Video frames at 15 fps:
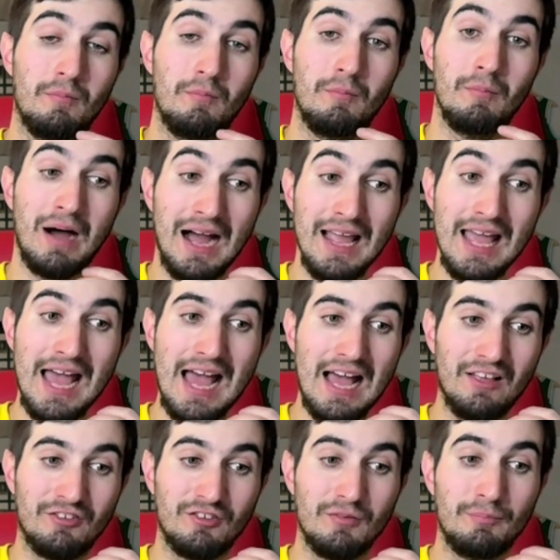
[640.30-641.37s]
my
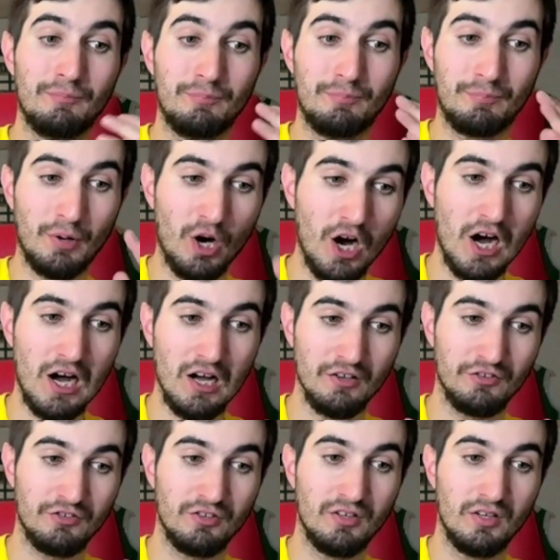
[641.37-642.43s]
ass,
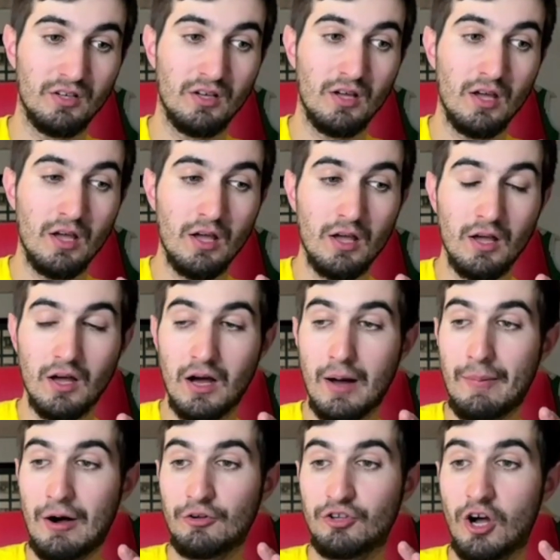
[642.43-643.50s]
pause,
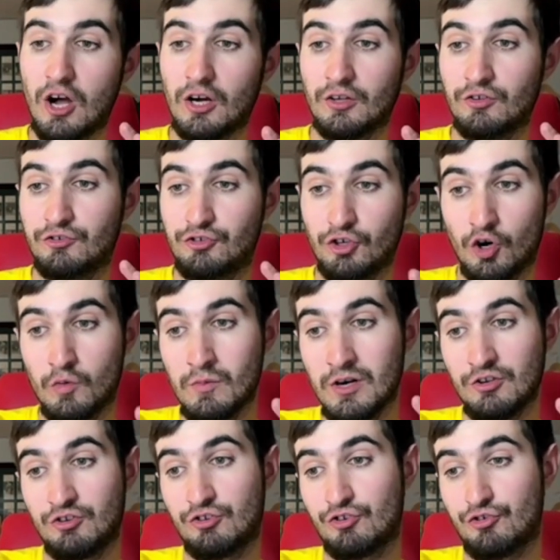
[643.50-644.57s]
about talking so
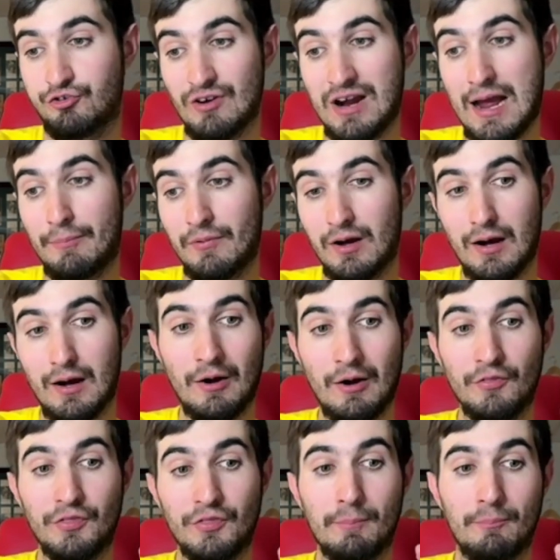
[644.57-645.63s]
much crap
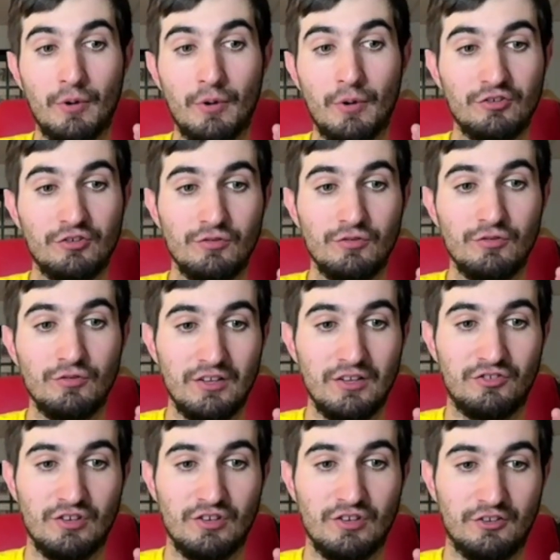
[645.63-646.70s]
about the Boston Red
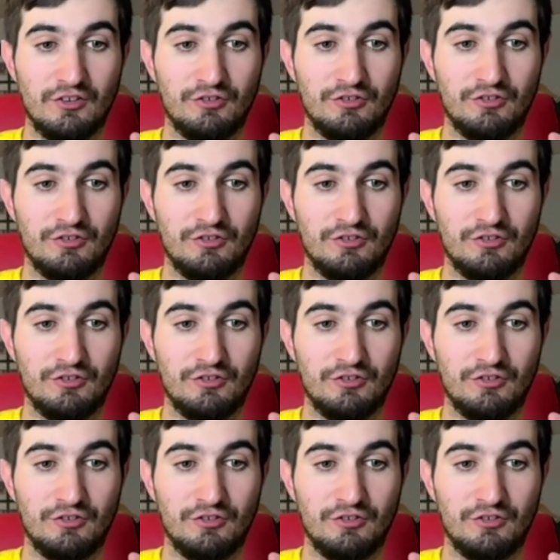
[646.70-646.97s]
Sox.